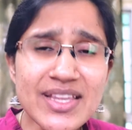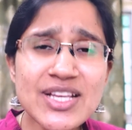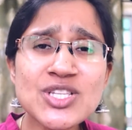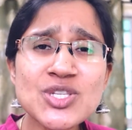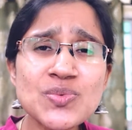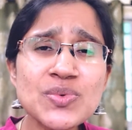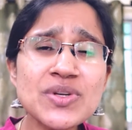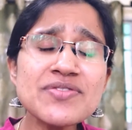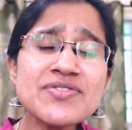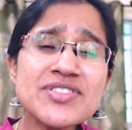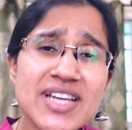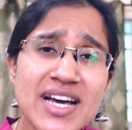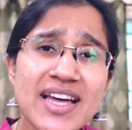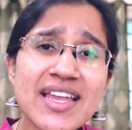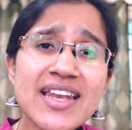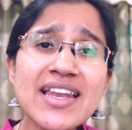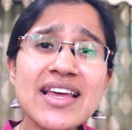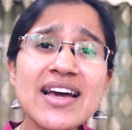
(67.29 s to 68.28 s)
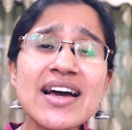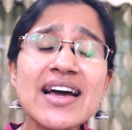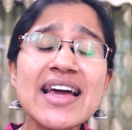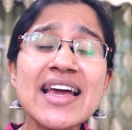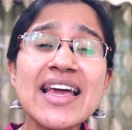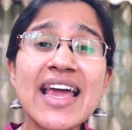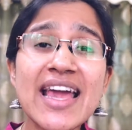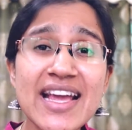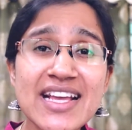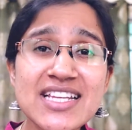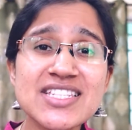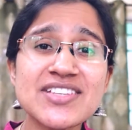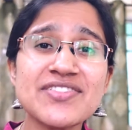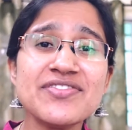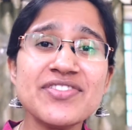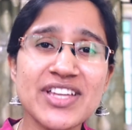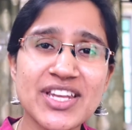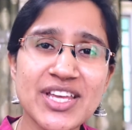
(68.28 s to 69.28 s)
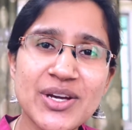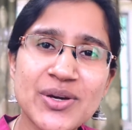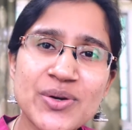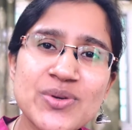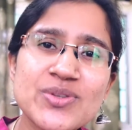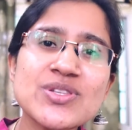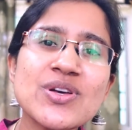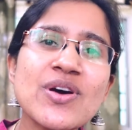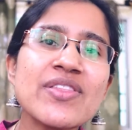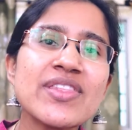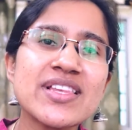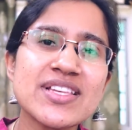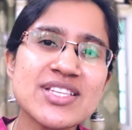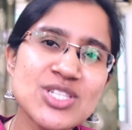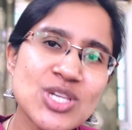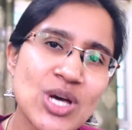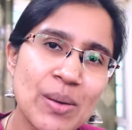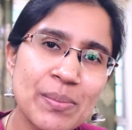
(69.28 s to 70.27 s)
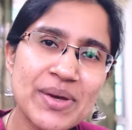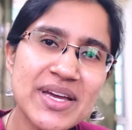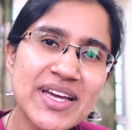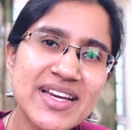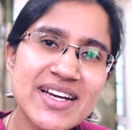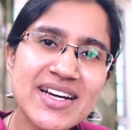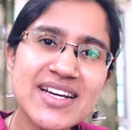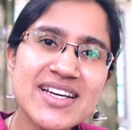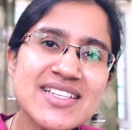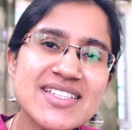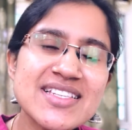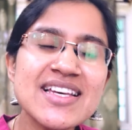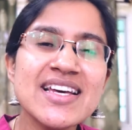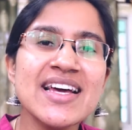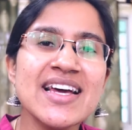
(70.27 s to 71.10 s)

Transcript: So we've done 8 videos on this topic, guys.